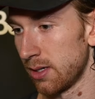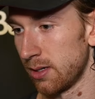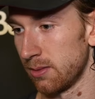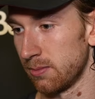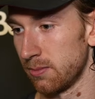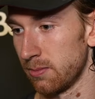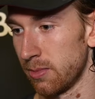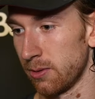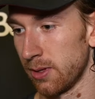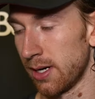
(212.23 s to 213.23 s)

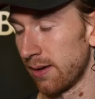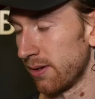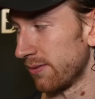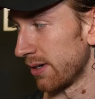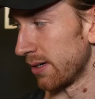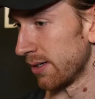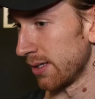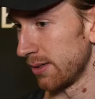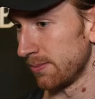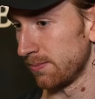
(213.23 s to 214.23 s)
But we didn't have enough fire tonight.